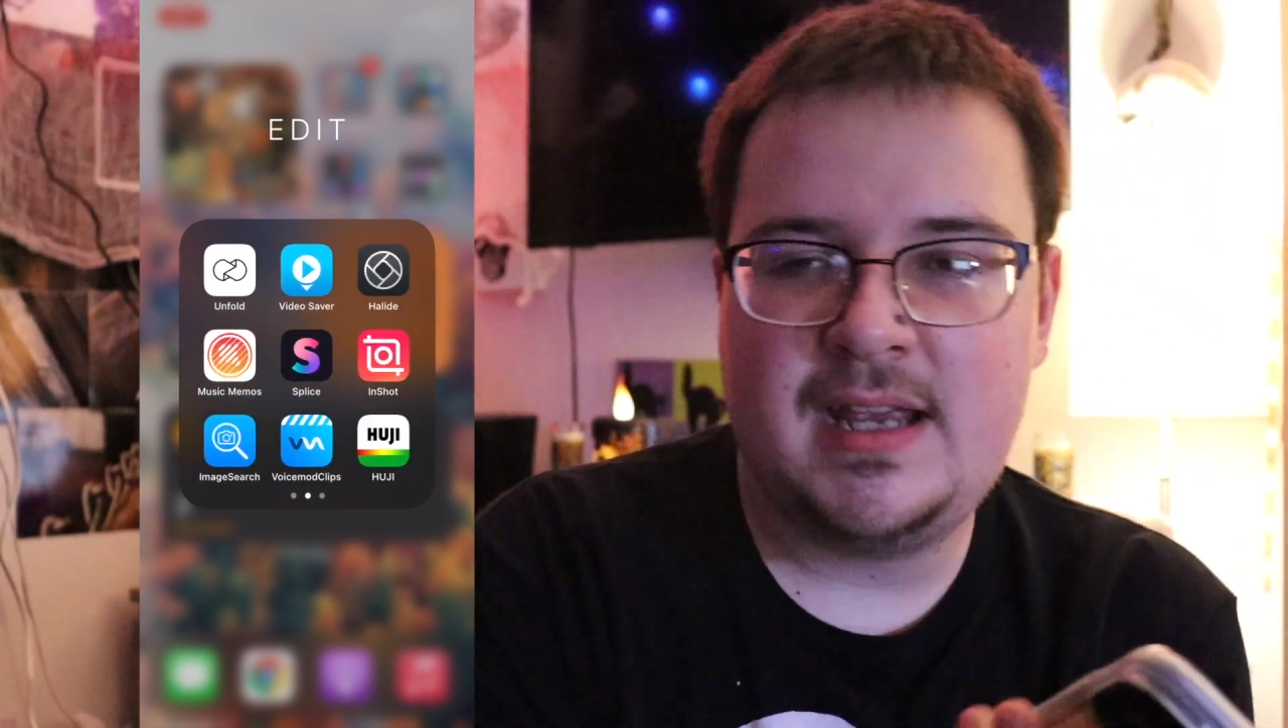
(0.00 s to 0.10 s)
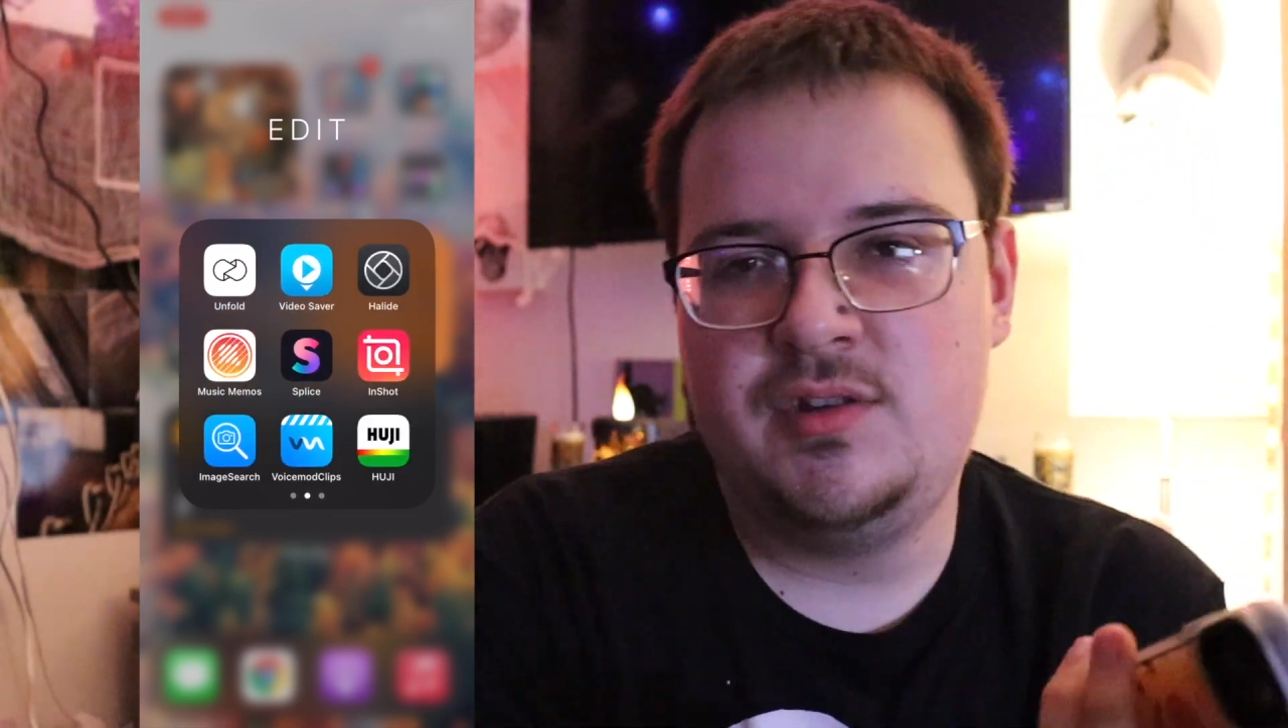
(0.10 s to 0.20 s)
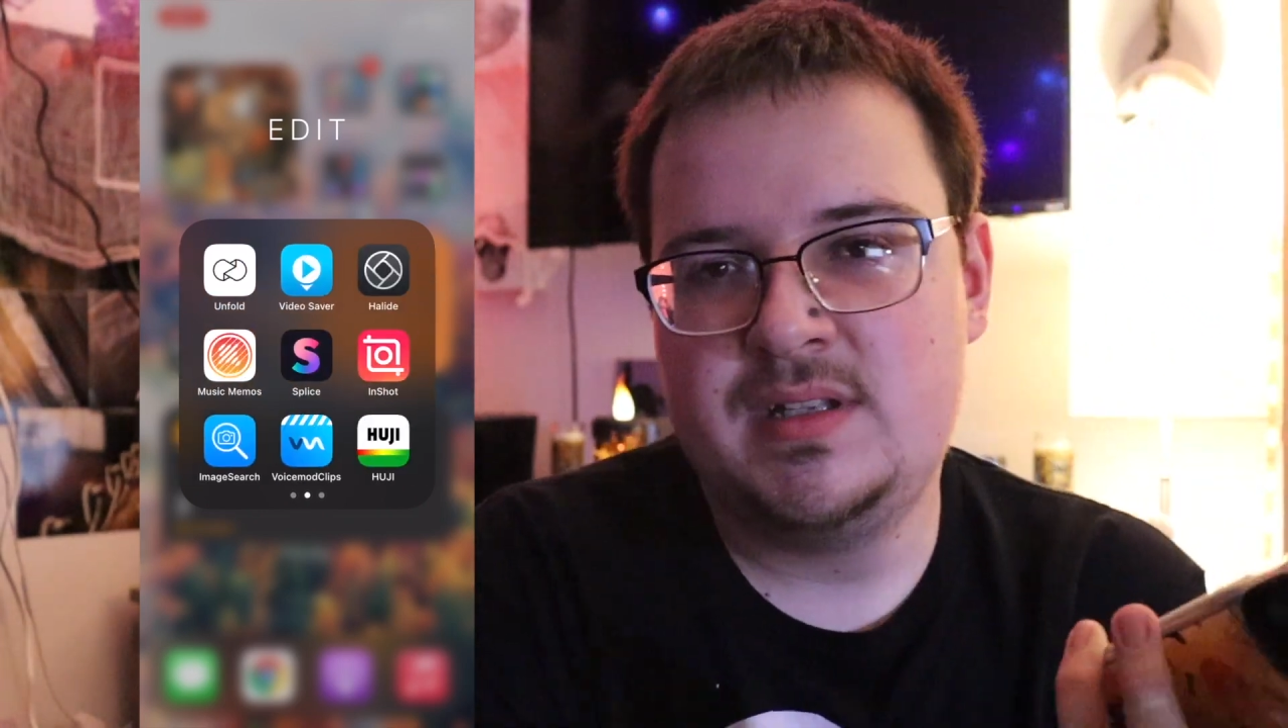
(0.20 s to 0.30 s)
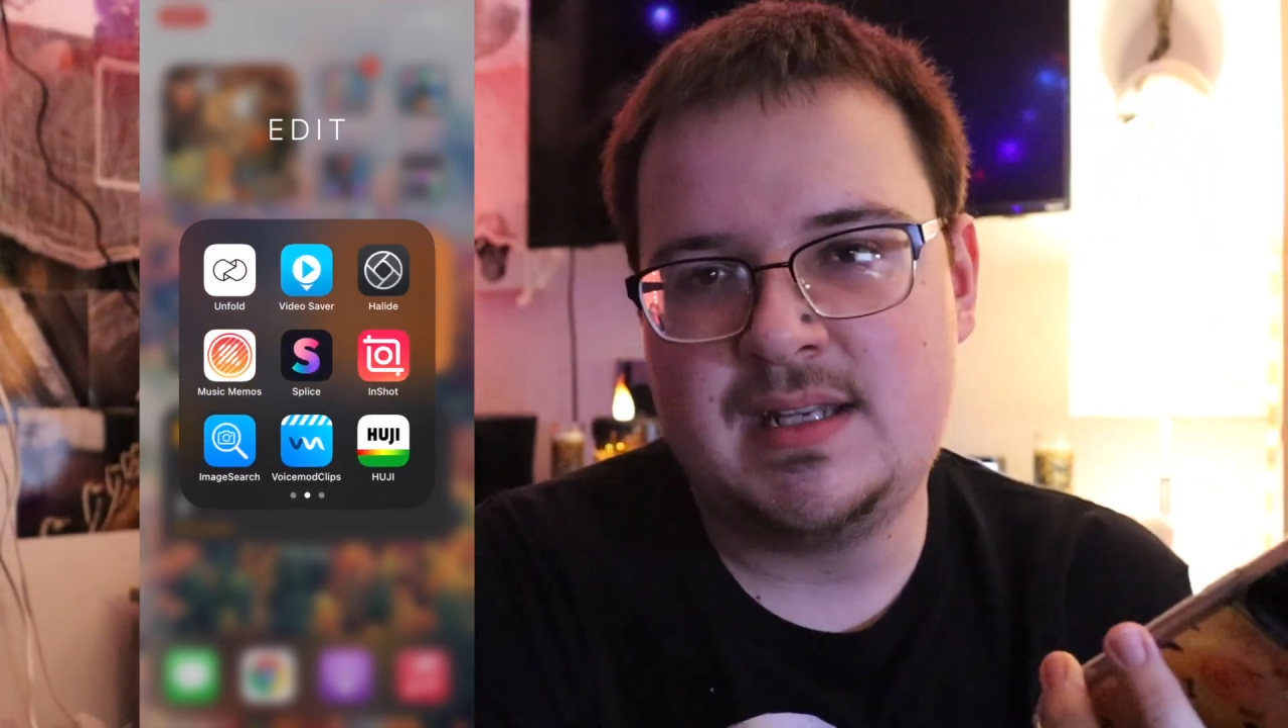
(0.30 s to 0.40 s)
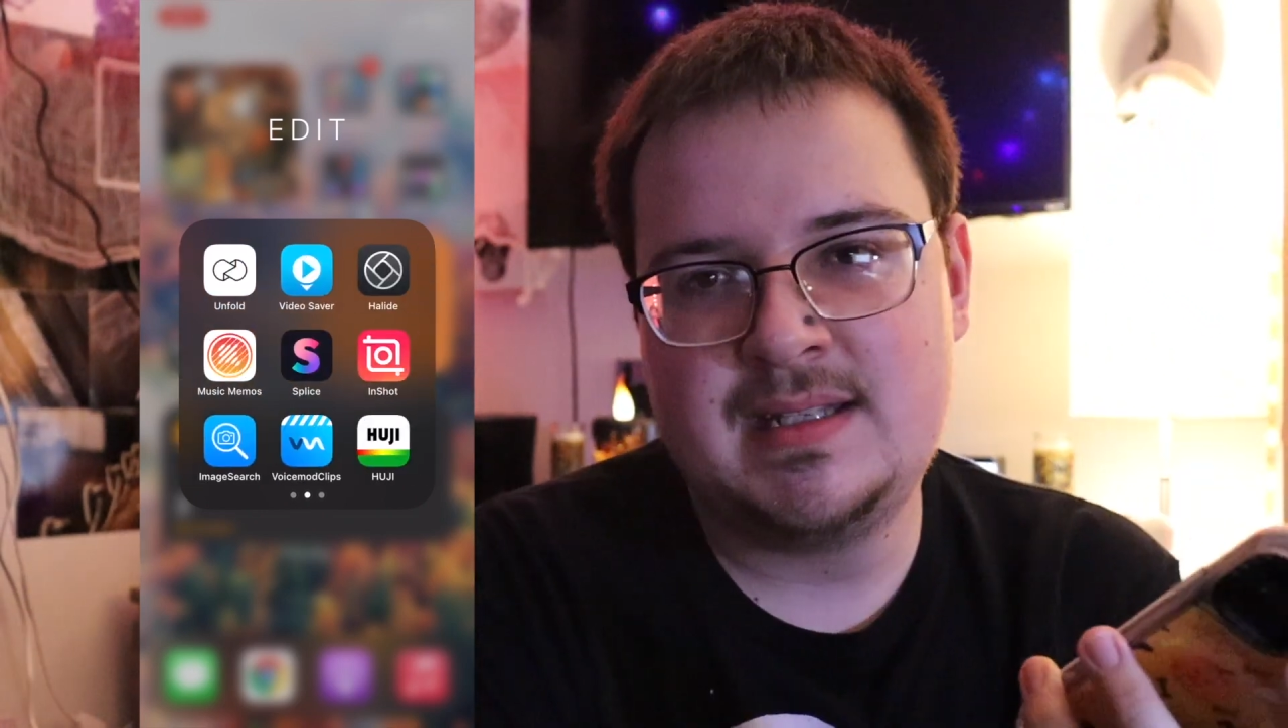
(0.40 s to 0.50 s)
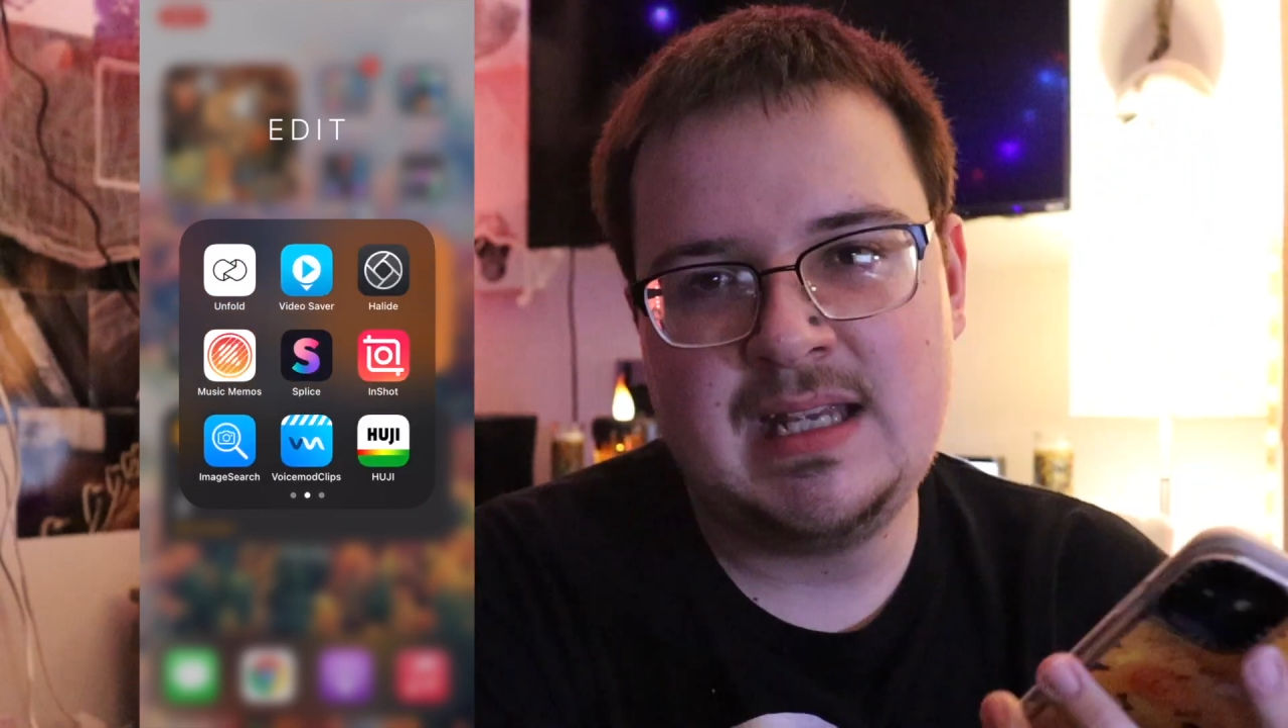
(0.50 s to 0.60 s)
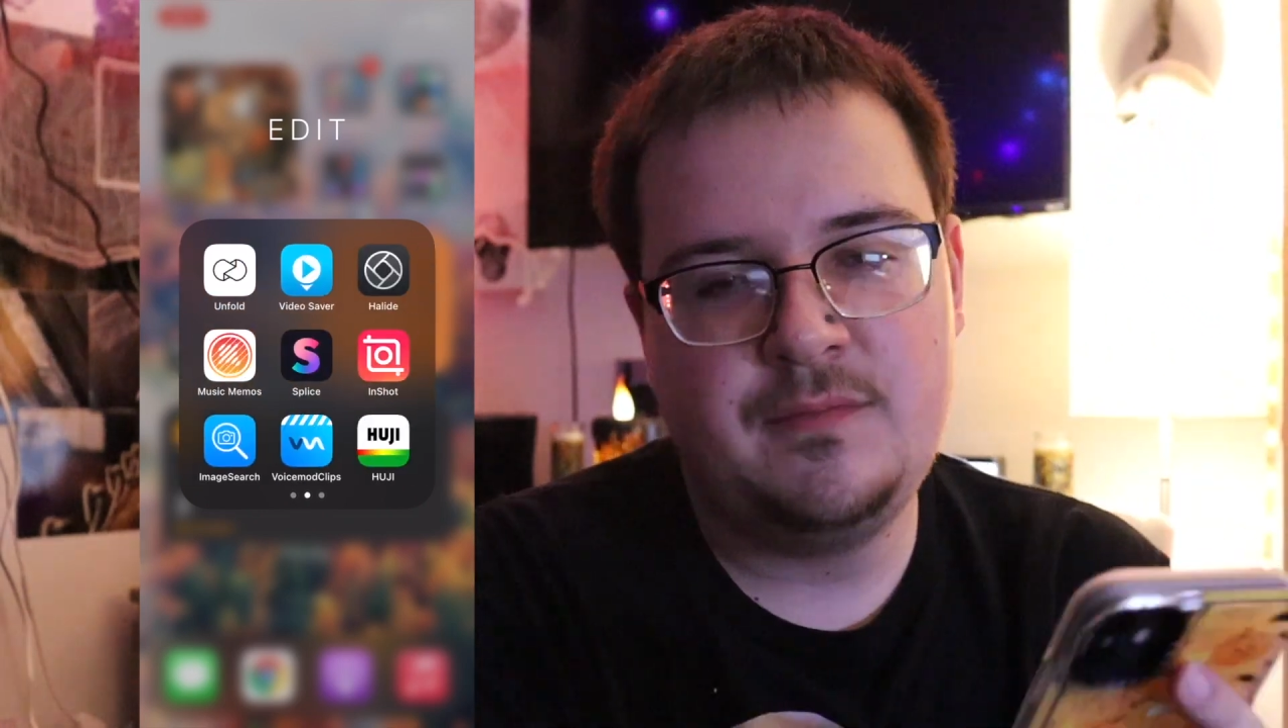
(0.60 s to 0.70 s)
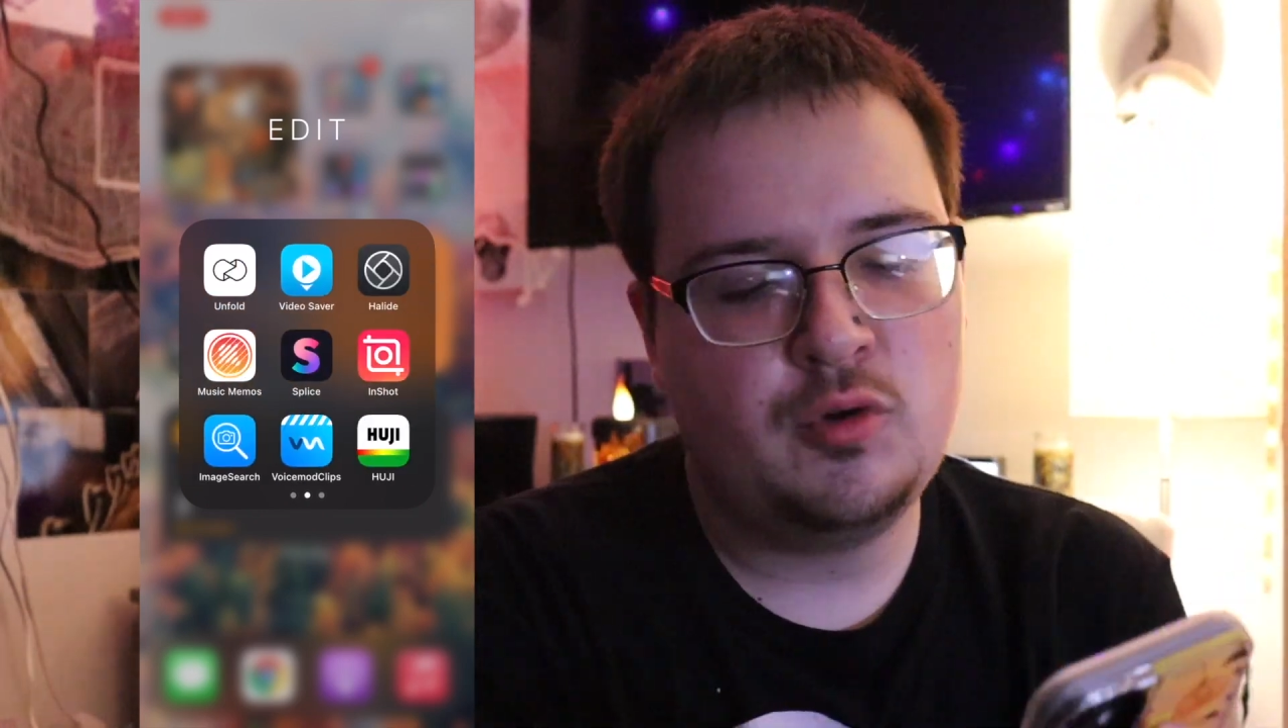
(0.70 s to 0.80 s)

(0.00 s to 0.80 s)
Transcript: I use that to save